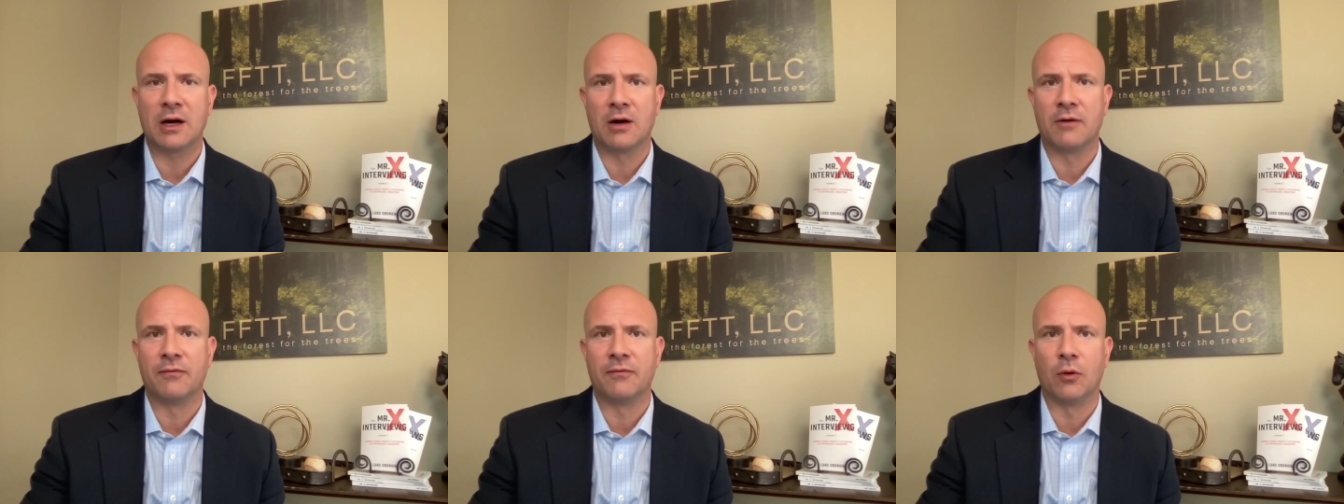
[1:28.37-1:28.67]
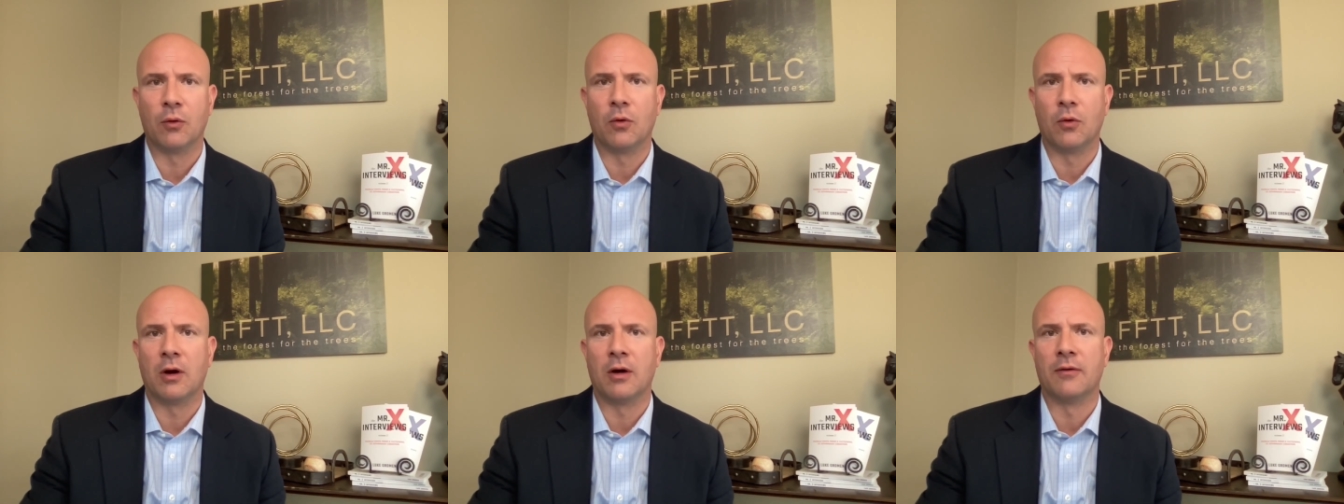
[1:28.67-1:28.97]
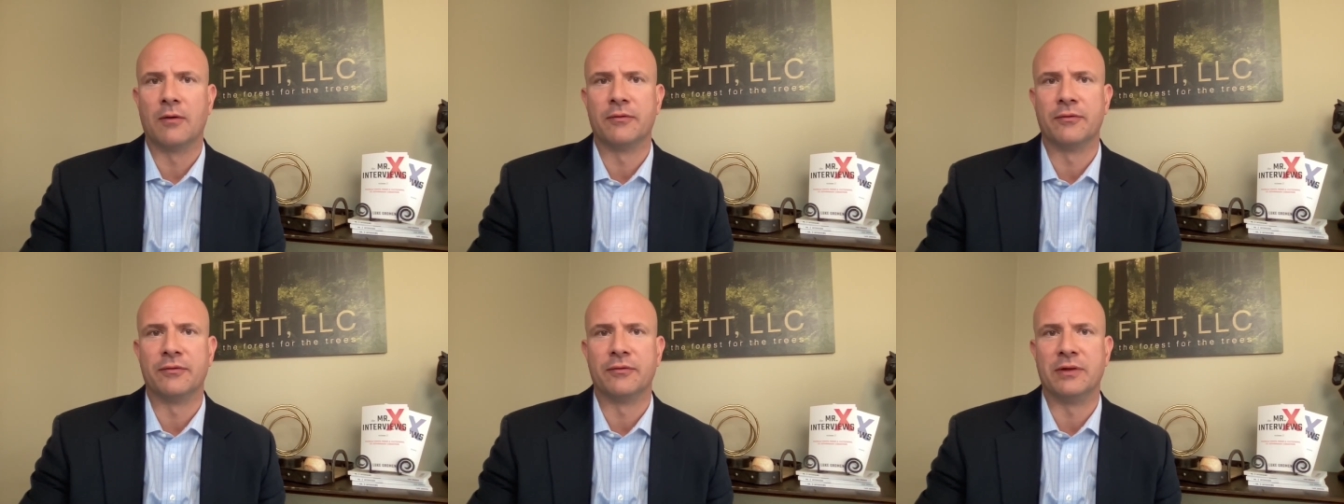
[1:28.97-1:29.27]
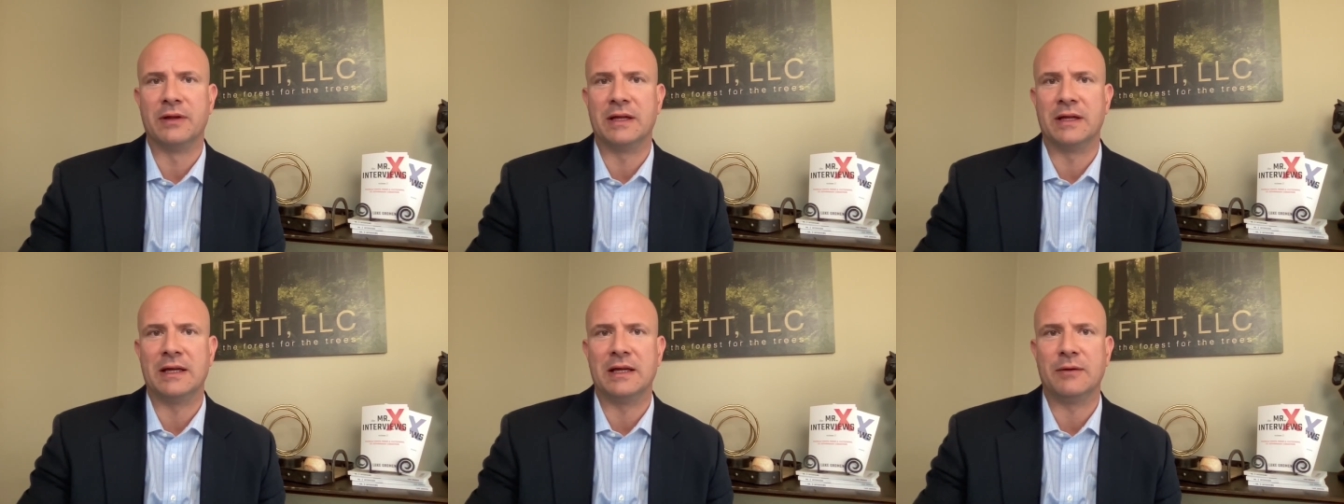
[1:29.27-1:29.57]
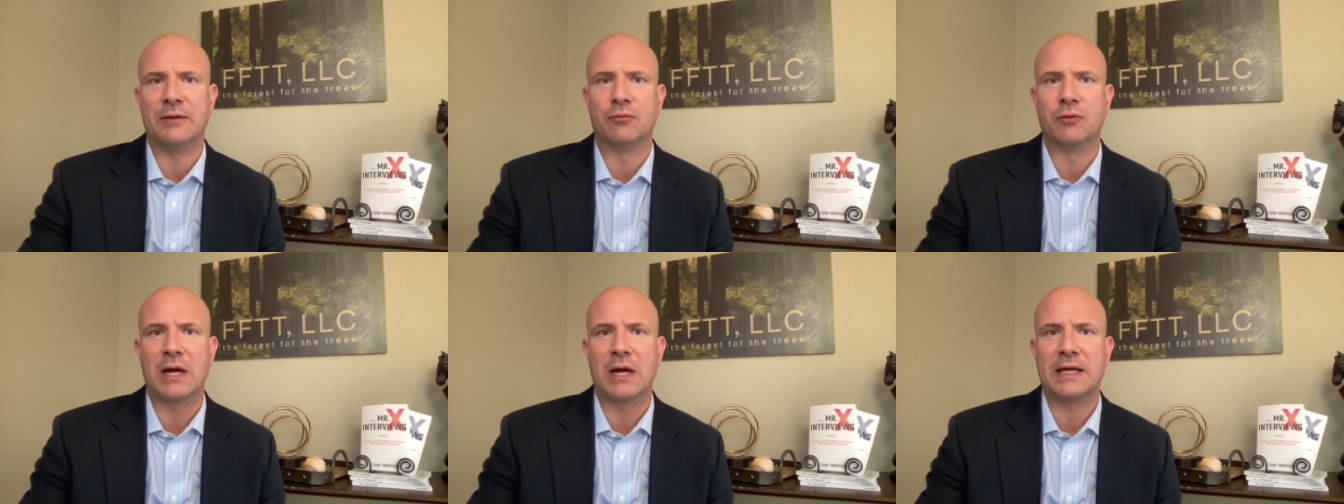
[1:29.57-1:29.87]
of the of the
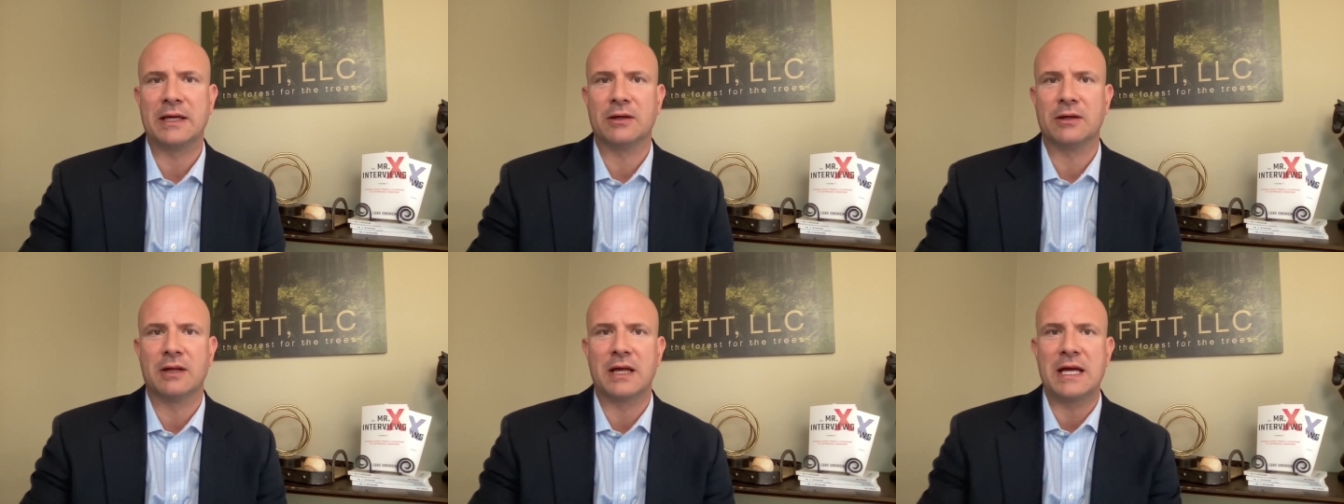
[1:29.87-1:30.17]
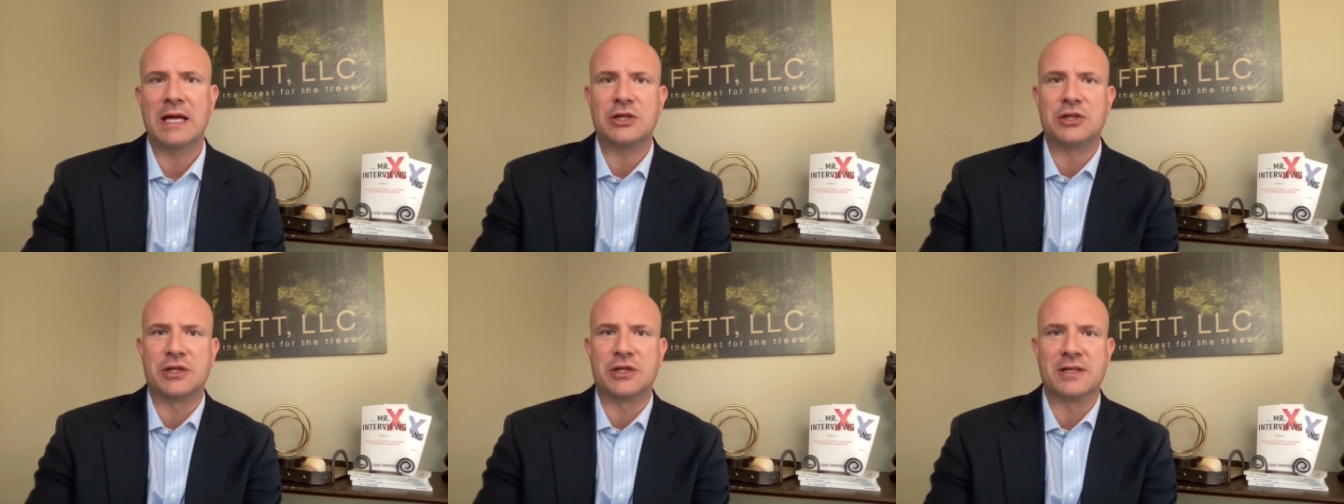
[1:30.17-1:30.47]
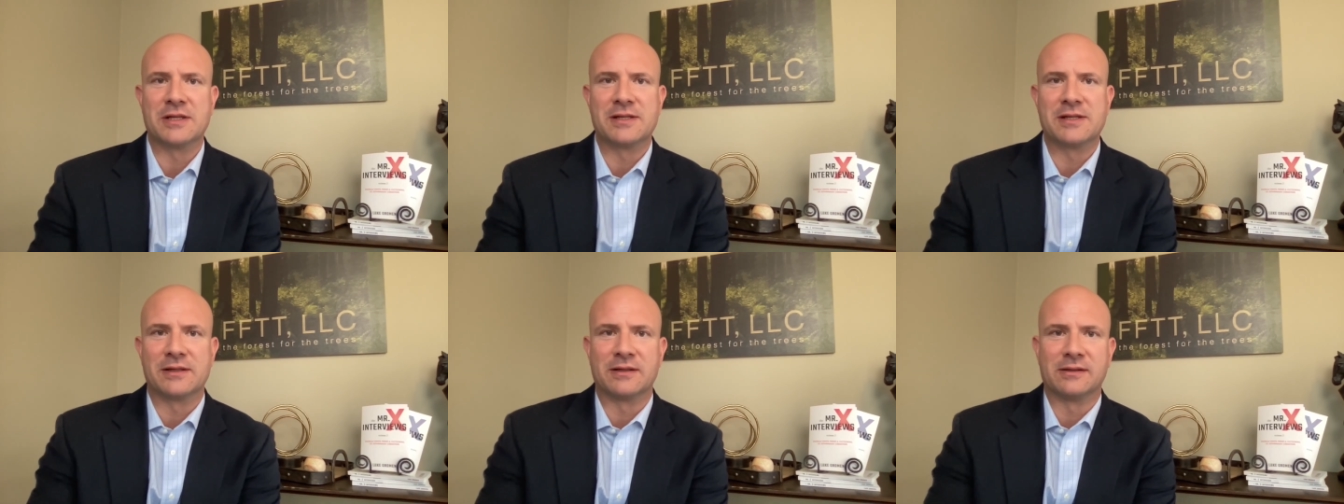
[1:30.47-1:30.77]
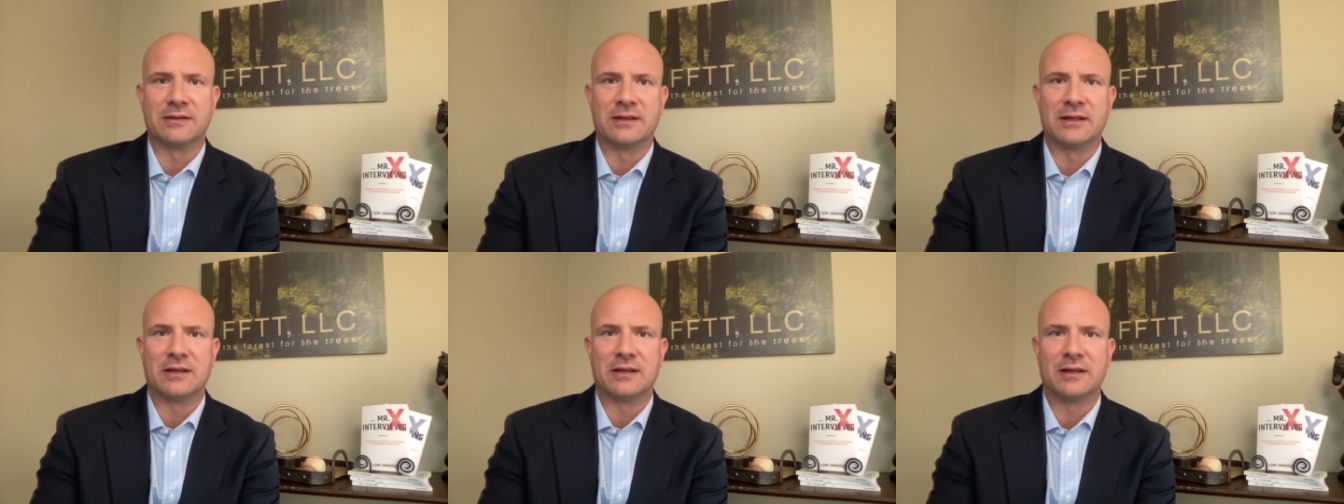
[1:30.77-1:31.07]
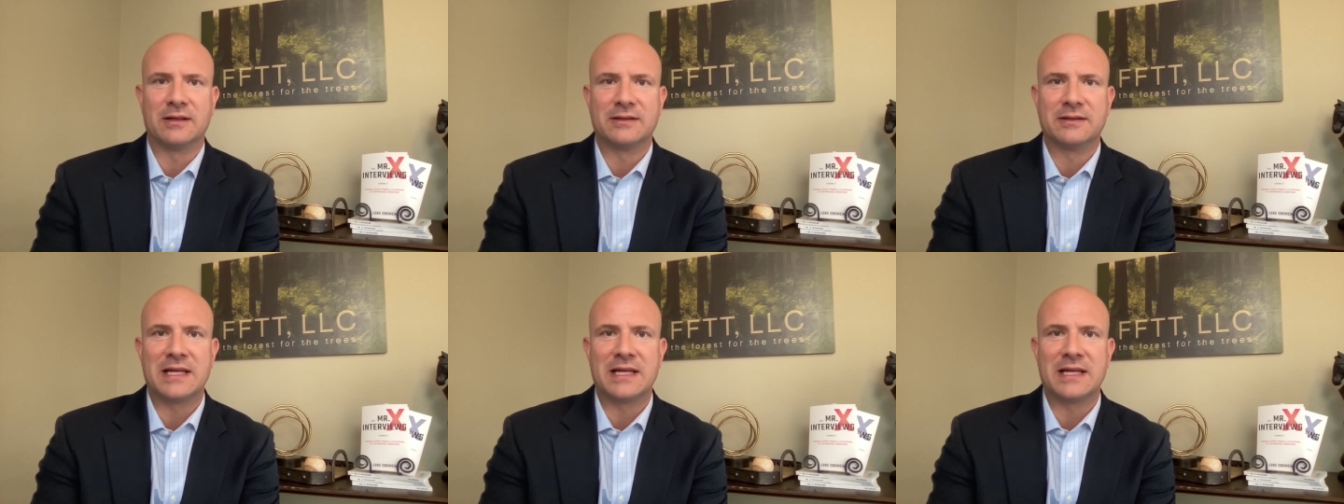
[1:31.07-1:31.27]
regulations, and uh,